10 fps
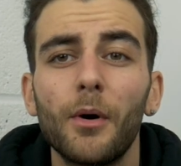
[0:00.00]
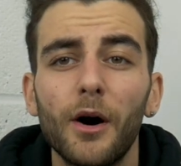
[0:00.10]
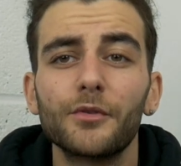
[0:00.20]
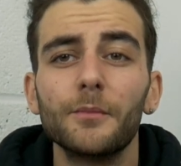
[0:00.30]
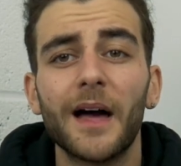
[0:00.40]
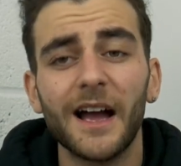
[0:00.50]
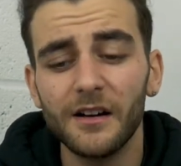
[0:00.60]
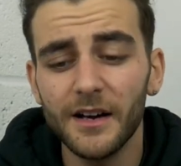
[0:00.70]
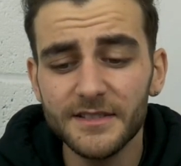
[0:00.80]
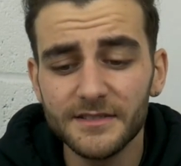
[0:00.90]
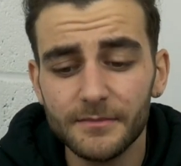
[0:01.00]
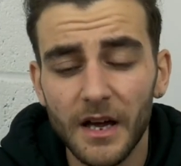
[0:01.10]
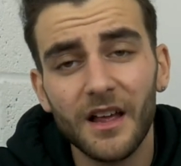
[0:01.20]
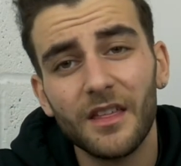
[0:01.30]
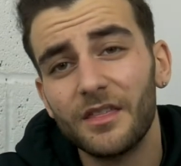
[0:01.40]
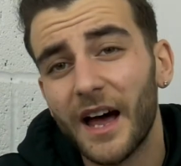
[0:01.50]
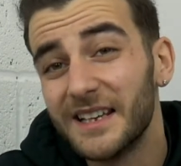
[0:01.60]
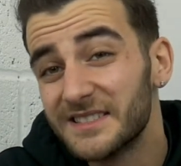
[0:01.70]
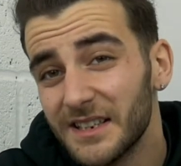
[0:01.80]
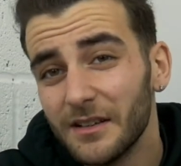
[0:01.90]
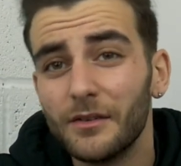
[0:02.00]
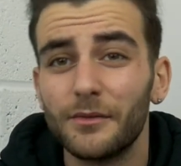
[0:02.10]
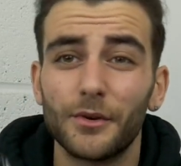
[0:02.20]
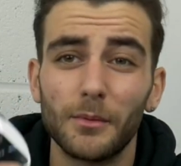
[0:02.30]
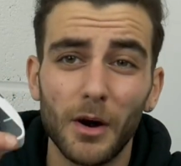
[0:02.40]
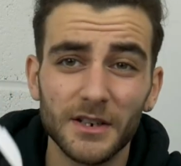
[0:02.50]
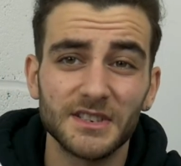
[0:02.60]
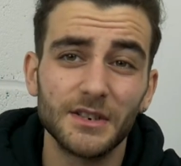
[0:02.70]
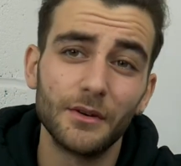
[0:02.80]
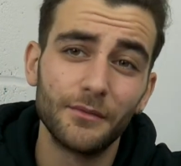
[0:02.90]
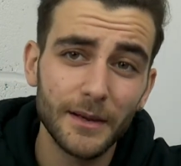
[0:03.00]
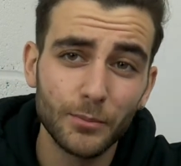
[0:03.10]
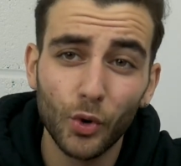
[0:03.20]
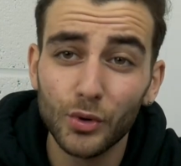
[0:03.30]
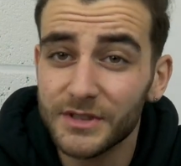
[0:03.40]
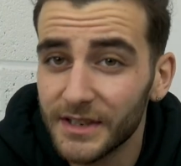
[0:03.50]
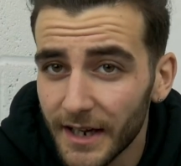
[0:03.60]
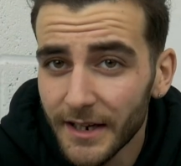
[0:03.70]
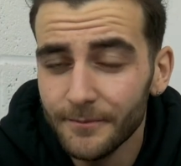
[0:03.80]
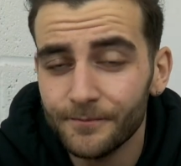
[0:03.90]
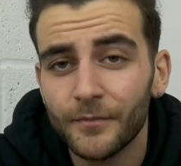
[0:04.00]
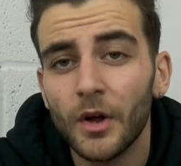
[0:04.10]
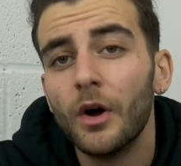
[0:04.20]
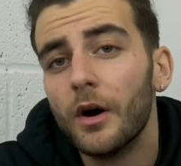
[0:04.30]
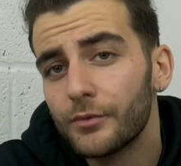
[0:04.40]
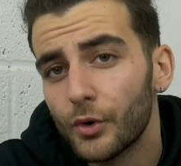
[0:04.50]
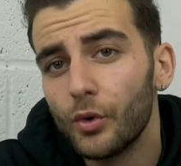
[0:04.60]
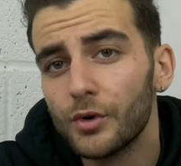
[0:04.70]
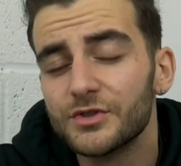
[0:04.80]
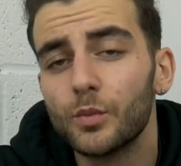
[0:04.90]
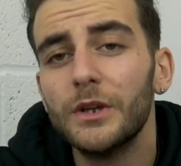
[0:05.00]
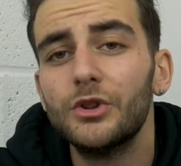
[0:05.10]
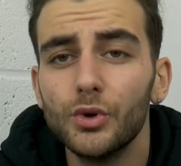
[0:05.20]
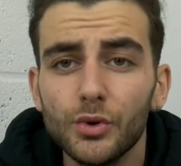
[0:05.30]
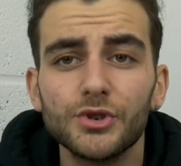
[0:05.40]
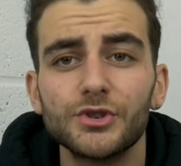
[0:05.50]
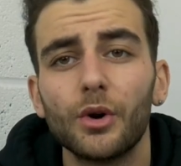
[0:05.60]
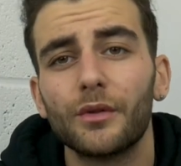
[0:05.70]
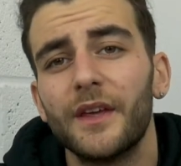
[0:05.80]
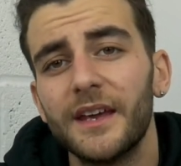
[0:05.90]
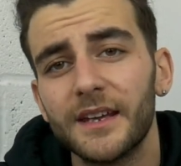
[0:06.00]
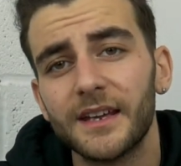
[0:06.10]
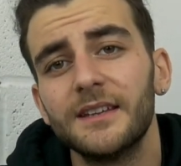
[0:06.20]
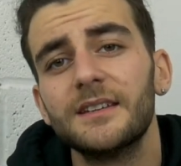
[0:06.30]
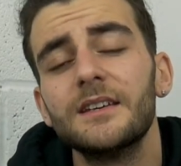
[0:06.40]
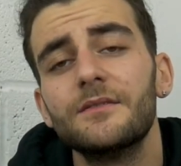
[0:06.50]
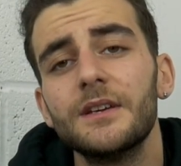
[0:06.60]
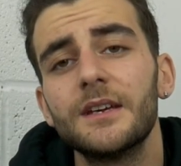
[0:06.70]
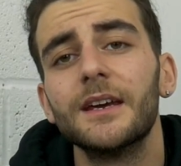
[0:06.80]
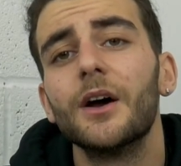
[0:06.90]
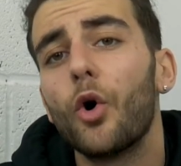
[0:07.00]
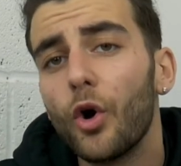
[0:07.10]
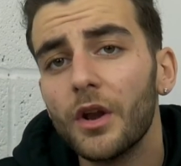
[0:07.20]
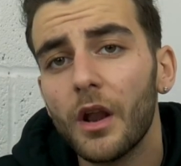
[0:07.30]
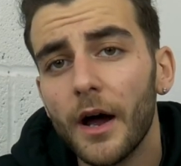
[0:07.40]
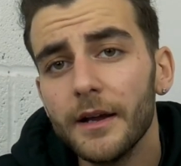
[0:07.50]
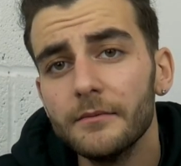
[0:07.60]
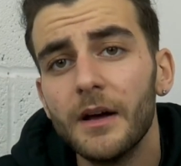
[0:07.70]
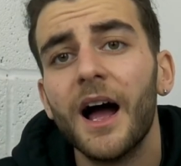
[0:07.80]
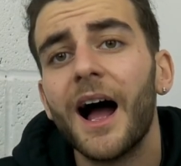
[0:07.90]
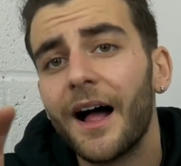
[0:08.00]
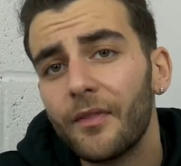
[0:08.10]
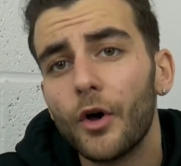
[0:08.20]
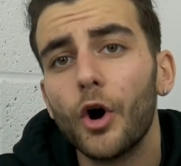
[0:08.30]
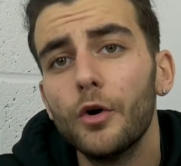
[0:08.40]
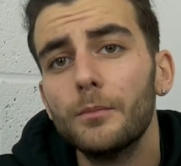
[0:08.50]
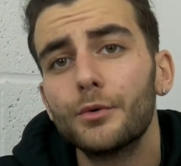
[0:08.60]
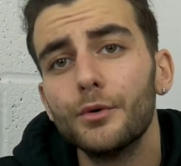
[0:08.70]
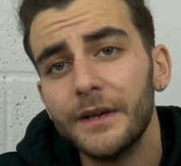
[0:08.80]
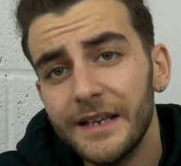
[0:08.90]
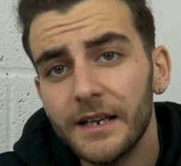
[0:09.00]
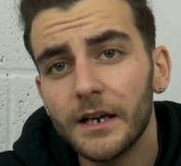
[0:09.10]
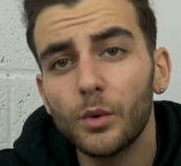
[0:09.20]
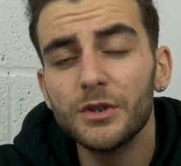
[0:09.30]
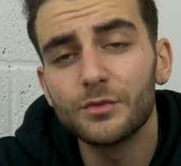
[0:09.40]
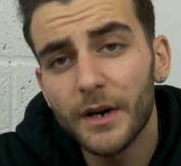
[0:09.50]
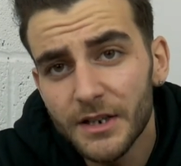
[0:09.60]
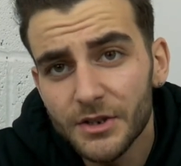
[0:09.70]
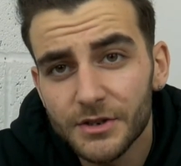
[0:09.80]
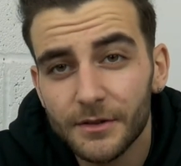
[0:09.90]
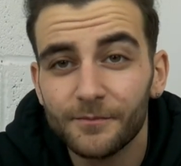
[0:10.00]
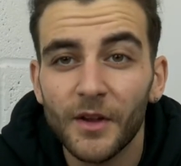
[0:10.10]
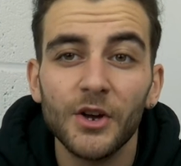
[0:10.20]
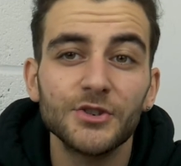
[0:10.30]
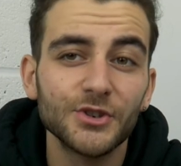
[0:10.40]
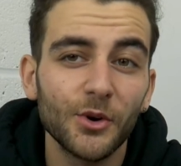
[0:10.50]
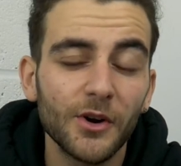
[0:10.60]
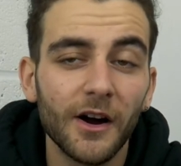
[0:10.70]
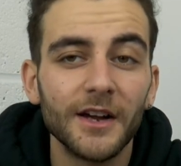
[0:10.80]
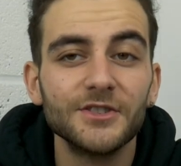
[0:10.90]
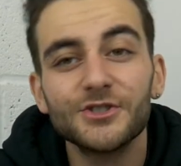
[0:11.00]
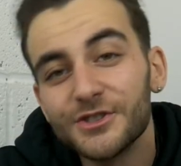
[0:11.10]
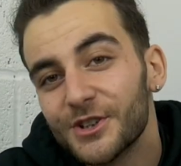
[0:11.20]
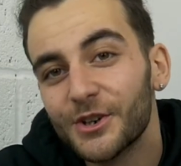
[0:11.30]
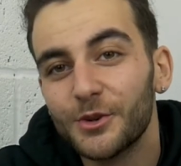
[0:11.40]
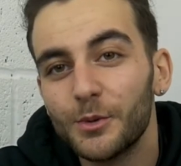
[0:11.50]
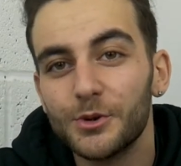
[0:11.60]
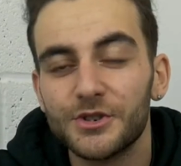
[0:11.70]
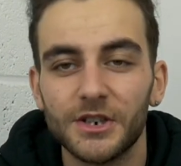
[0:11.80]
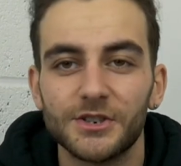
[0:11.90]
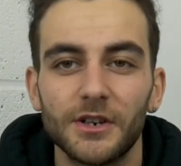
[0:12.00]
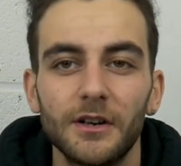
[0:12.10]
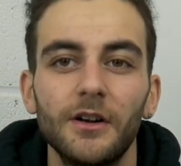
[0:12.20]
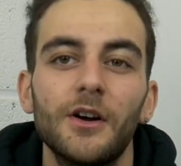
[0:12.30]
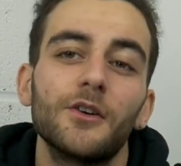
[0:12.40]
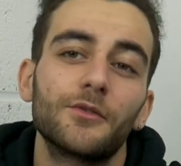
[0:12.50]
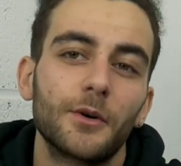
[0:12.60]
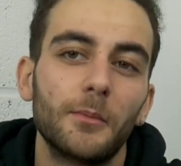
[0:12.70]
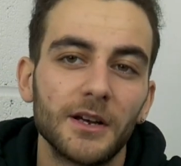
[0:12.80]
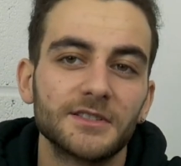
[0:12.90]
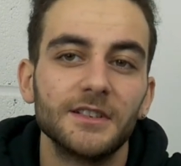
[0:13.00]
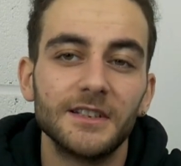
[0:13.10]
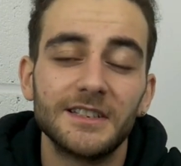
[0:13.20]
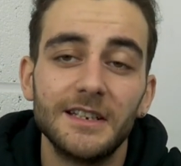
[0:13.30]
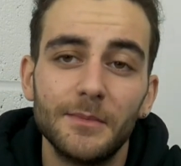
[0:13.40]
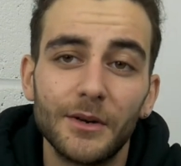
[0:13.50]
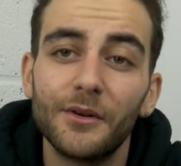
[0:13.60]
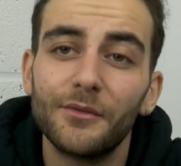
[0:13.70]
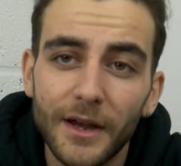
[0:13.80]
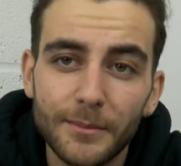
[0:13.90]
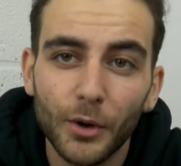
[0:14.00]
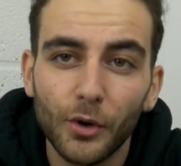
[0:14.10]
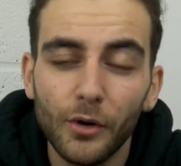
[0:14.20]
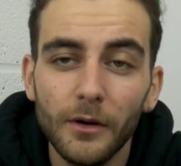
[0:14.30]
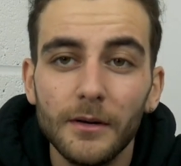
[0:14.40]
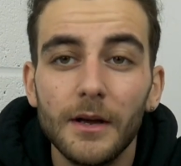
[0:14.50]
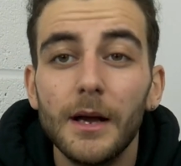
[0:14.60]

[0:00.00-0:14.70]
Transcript: Apart from that guys, that is it from us here at Vapourcore today. Of course, we do stock the Innokin DV kit online and the Omebrew e-liquids range. So guys, just a goodwill gesture from us and the team here at Vapourcore.